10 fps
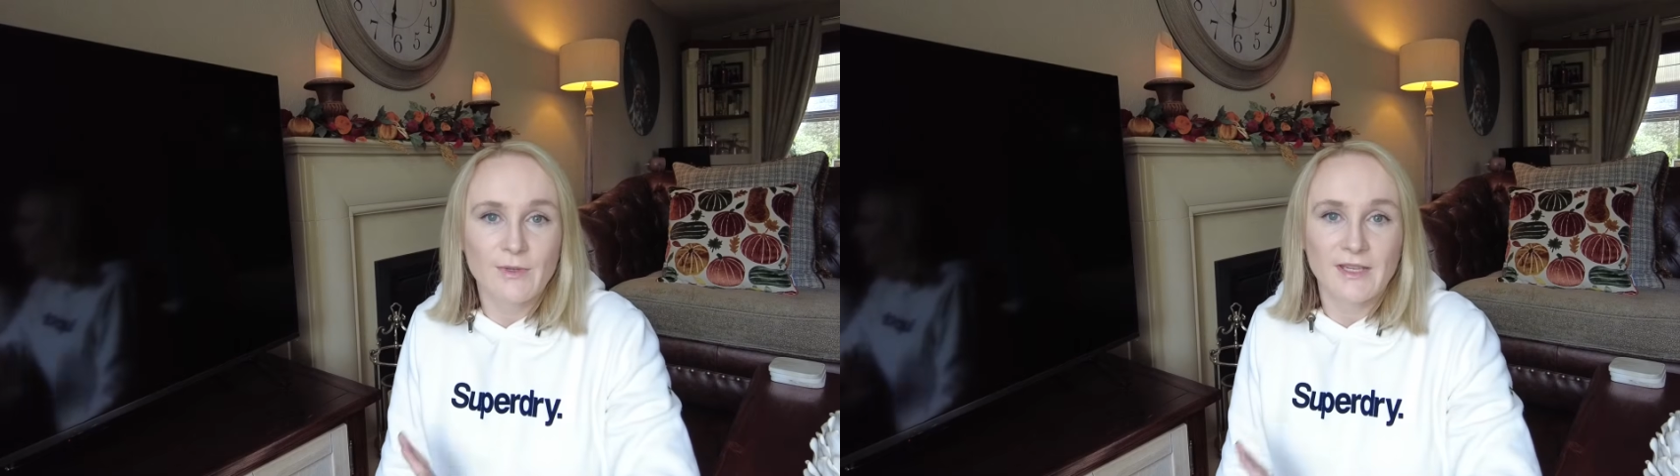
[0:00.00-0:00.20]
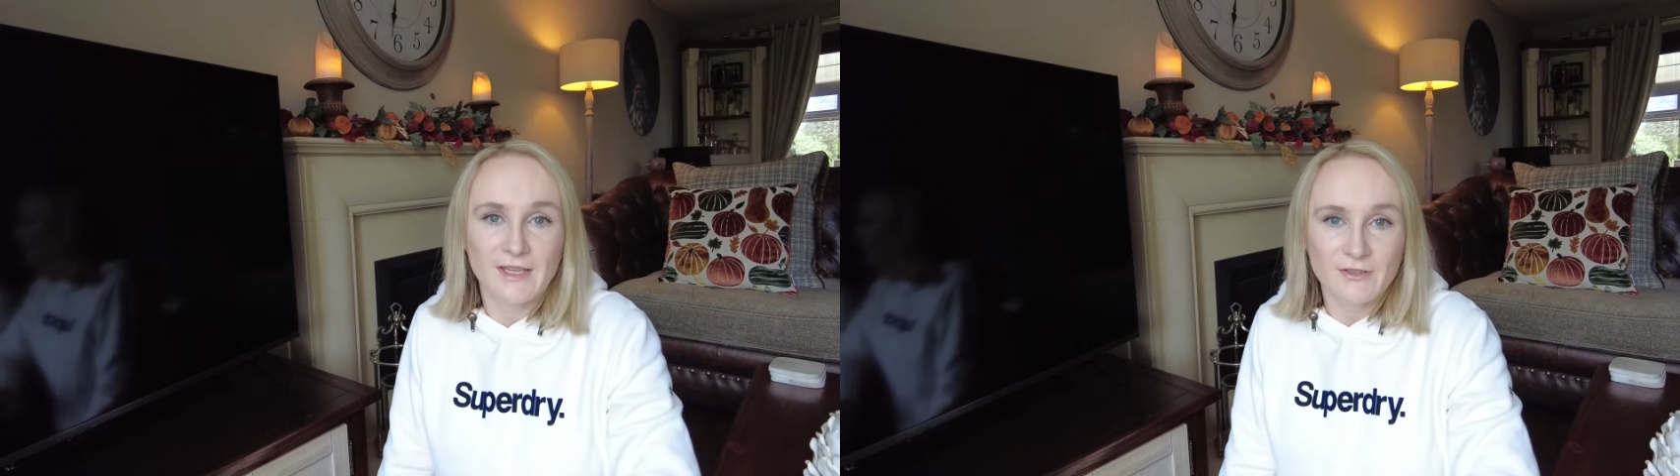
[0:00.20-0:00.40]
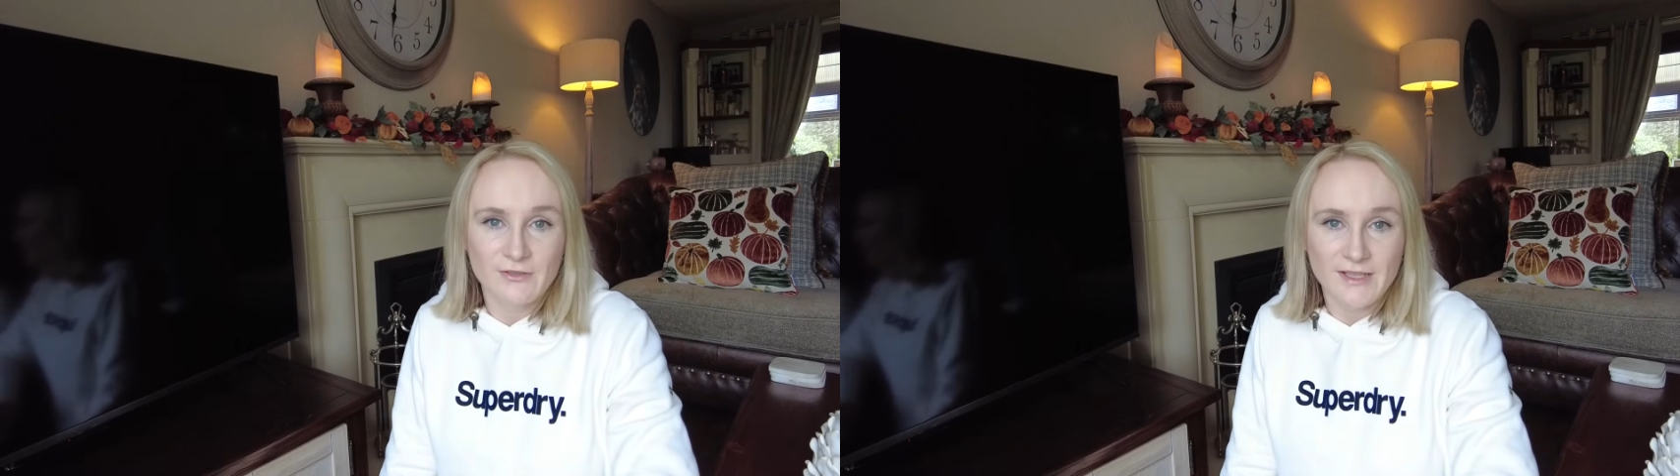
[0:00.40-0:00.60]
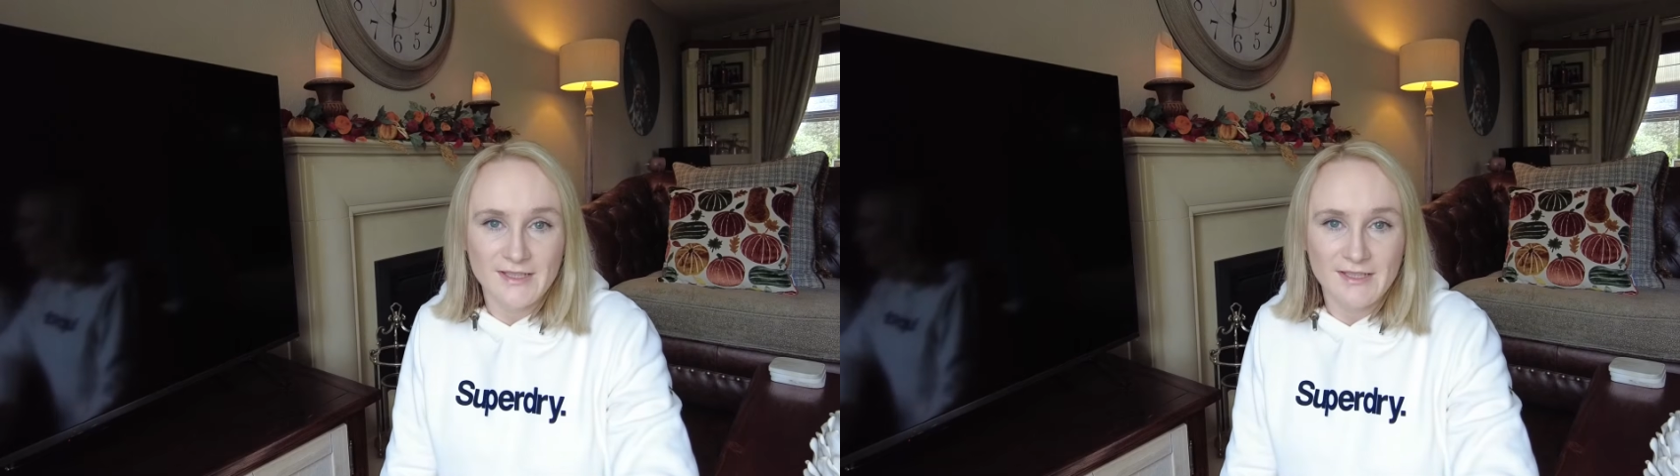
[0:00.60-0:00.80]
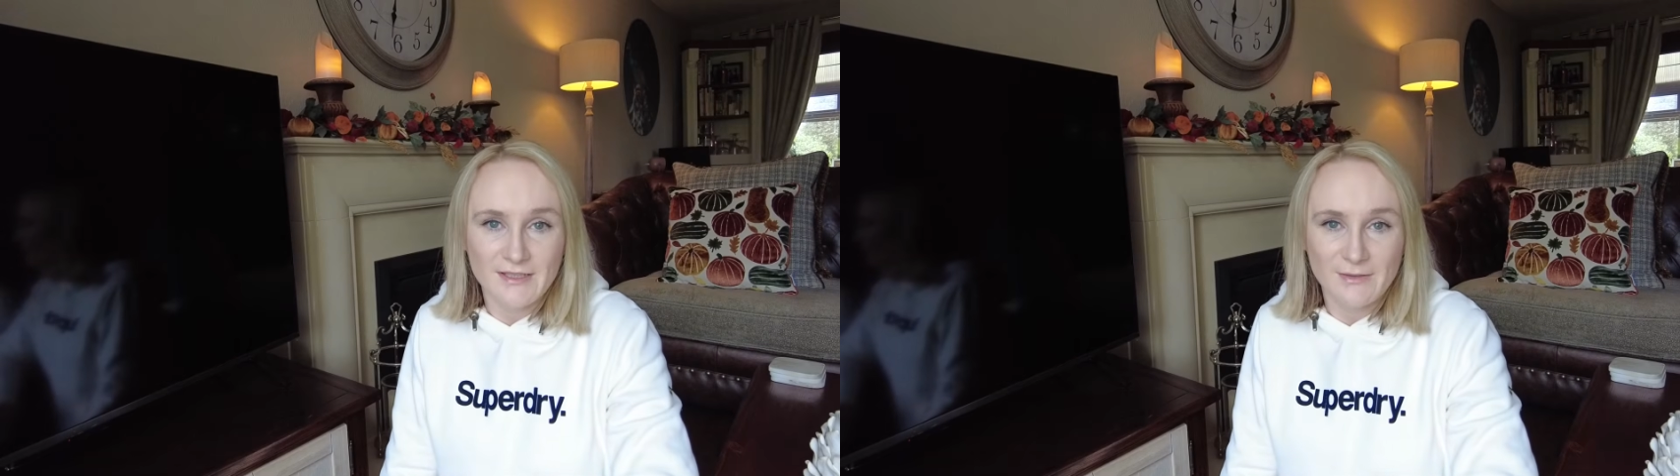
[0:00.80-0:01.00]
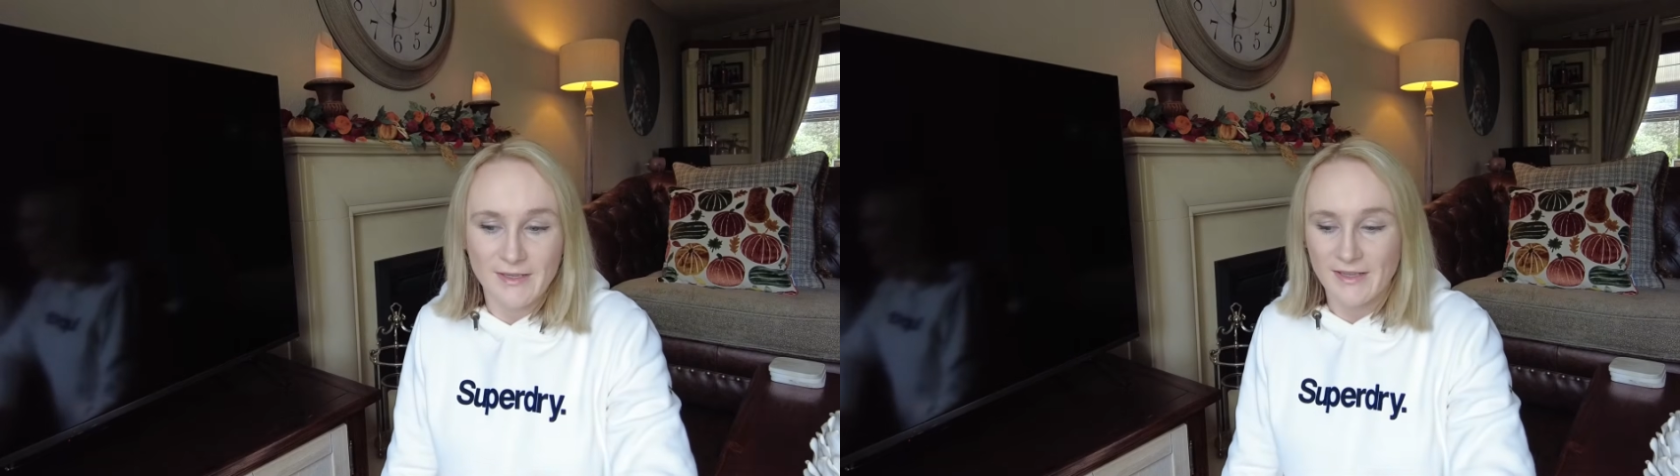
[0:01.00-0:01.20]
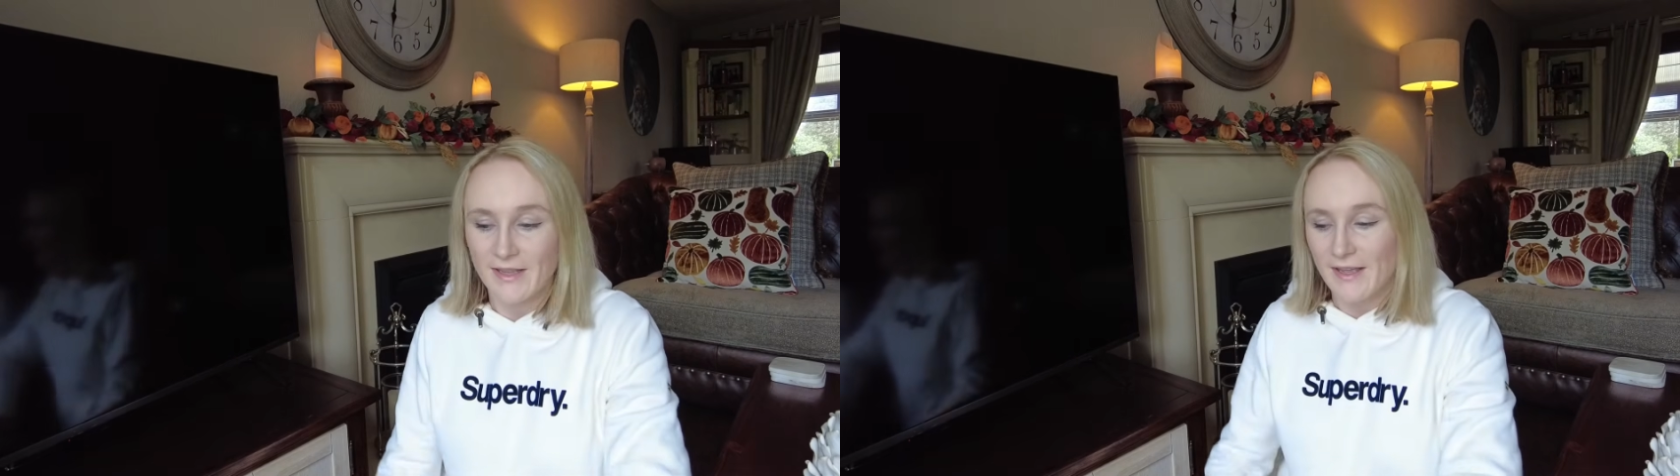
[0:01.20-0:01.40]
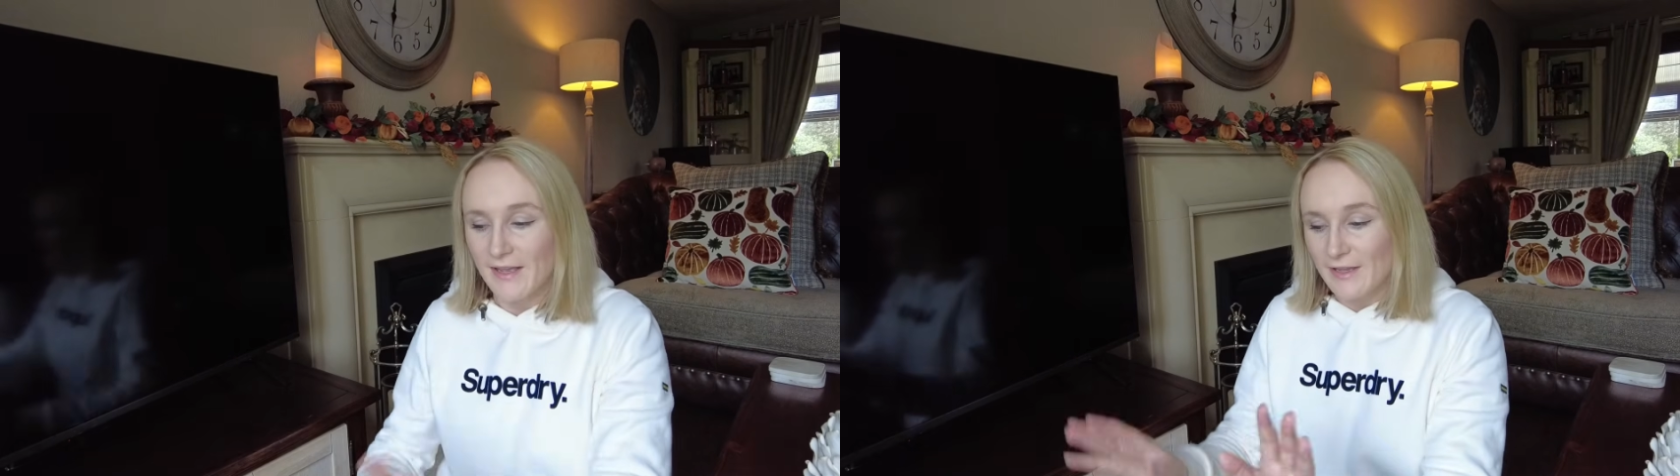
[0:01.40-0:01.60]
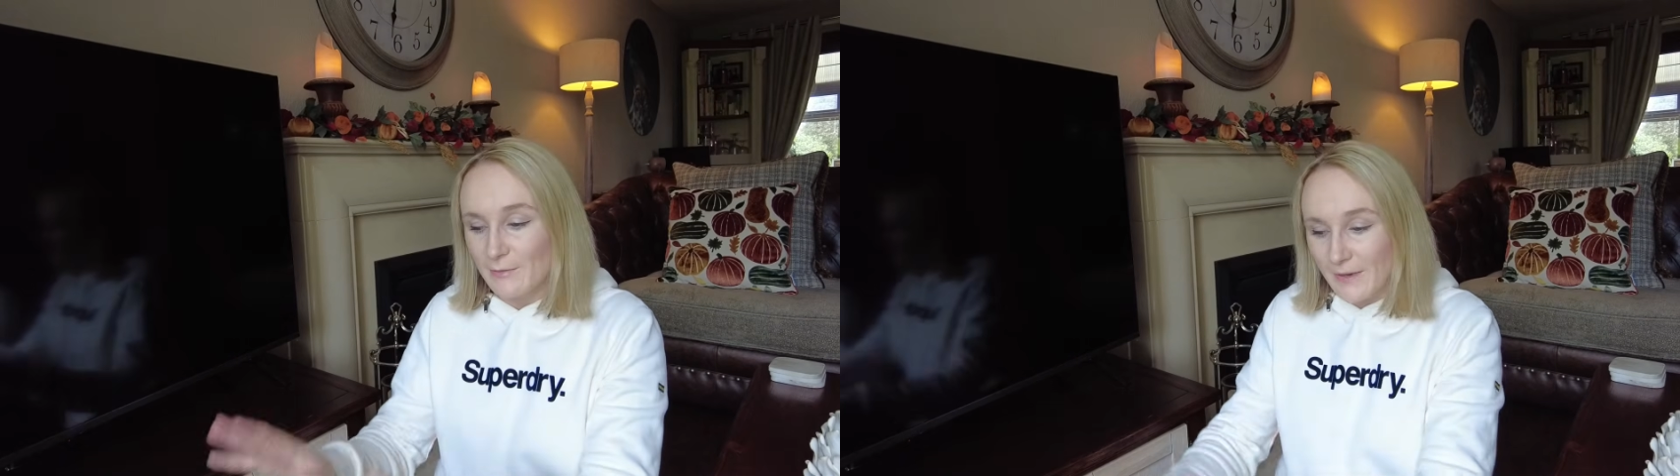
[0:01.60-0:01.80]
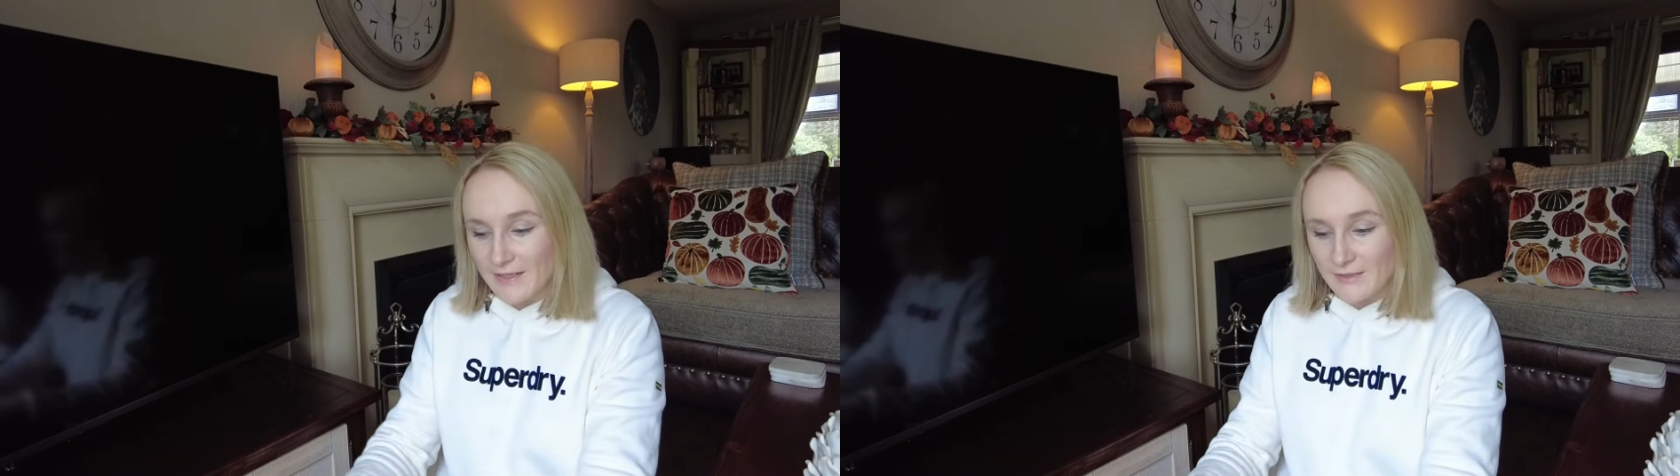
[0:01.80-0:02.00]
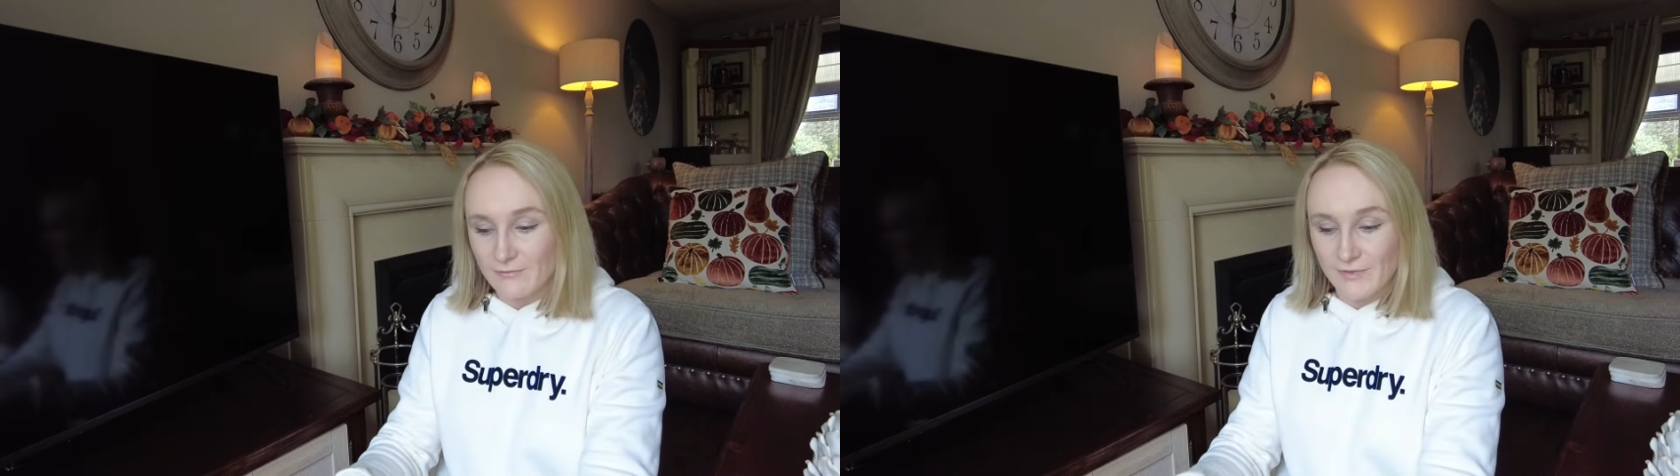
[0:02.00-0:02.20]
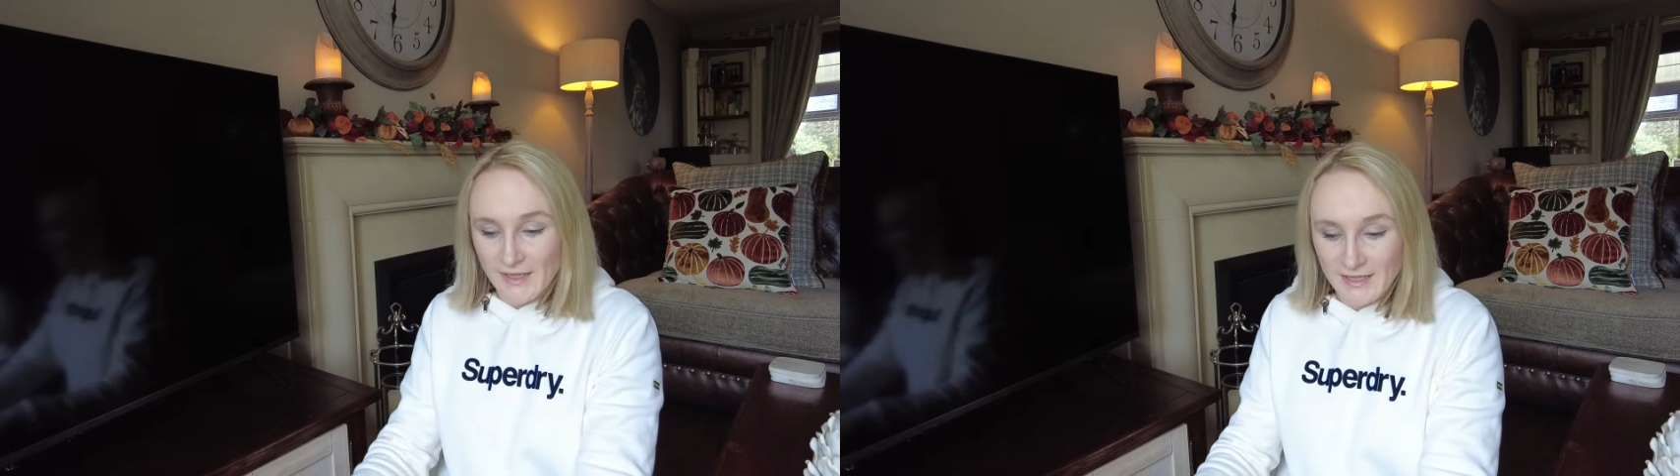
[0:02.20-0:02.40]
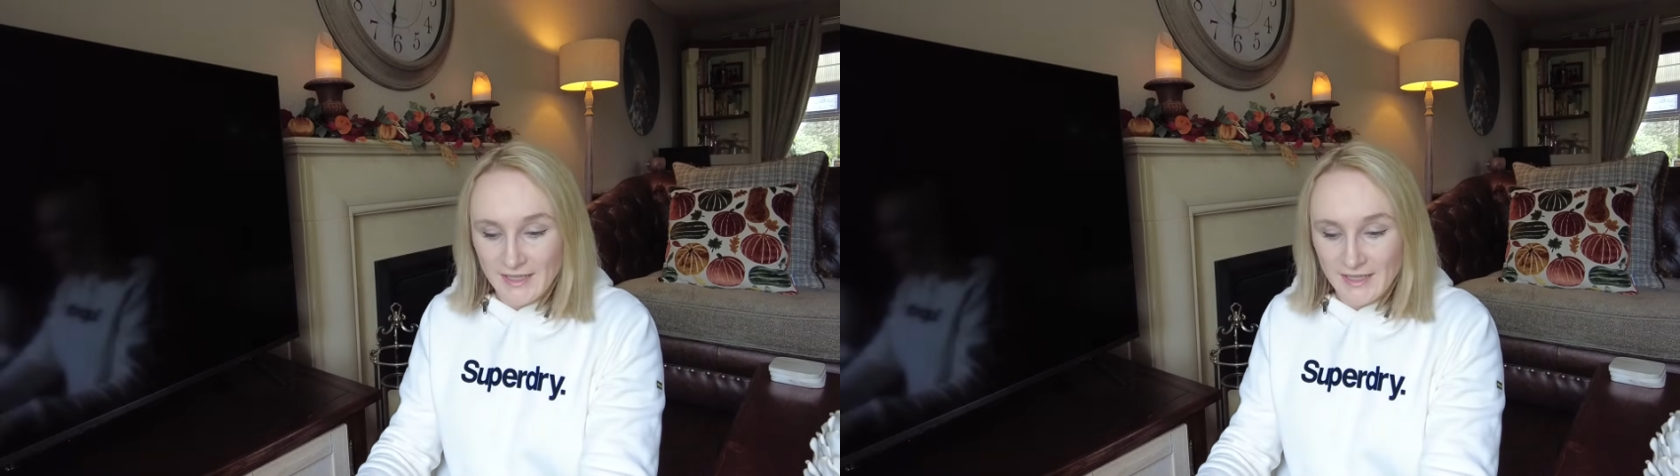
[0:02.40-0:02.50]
we're gonna get straight into it. The bags are right